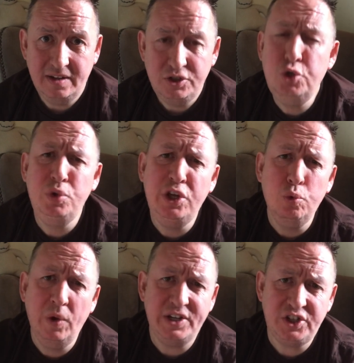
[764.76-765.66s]
Do you
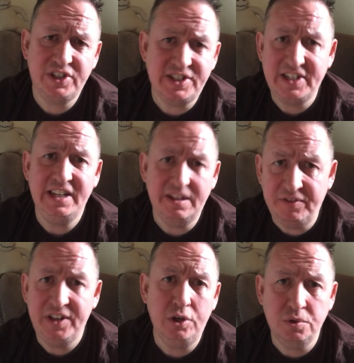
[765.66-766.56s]
wish to see the
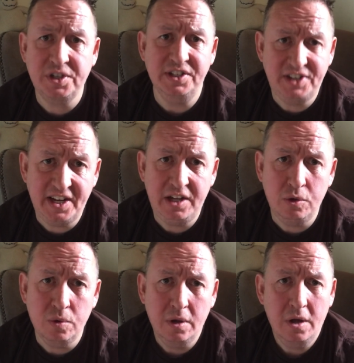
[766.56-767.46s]
videos continue,